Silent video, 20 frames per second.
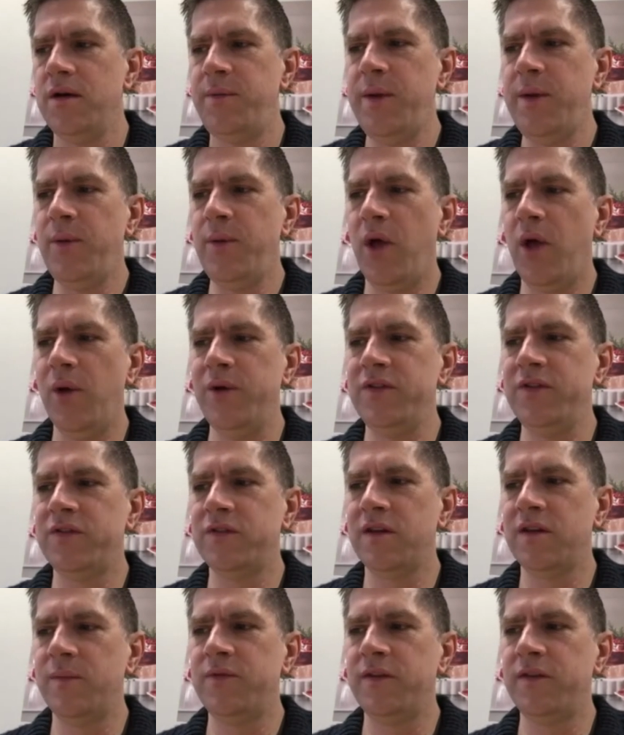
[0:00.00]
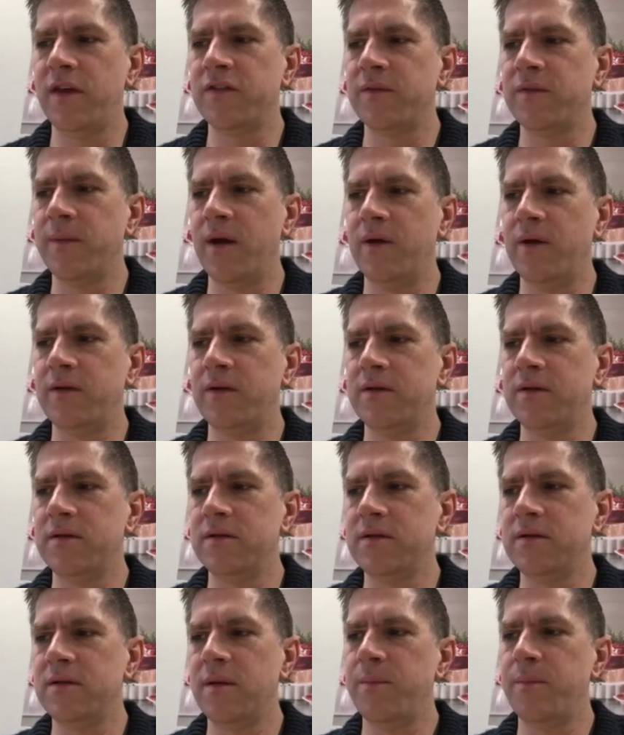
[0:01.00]
people always obsess about
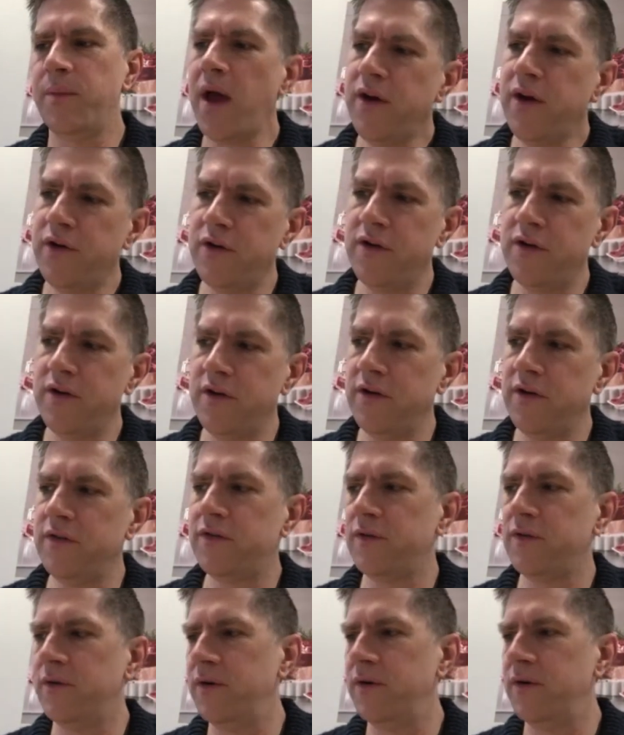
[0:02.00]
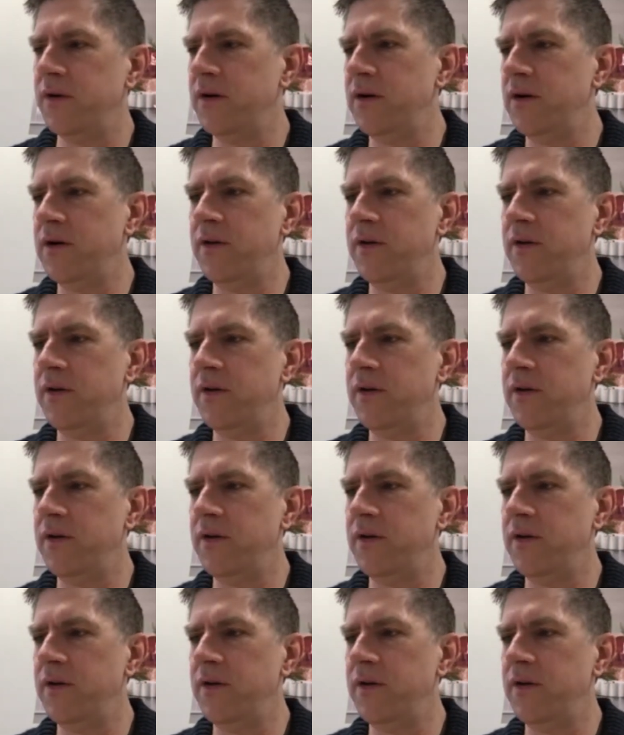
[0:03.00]
competitors or